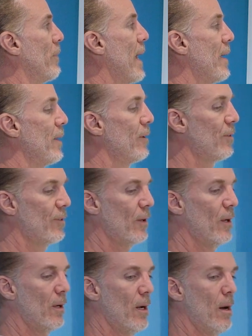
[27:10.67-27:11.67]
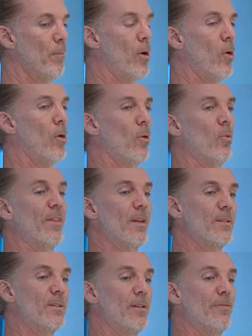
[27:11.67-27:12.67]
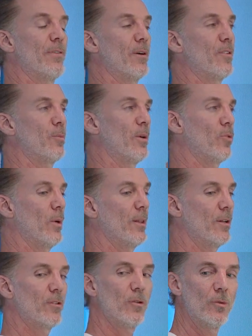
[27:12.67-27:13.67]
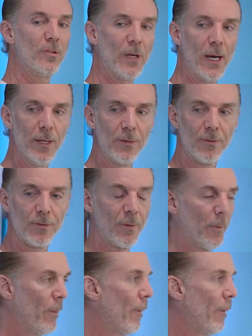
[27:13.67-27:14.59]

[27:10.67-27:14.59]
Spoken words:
That is a pole with a difference between the two sides.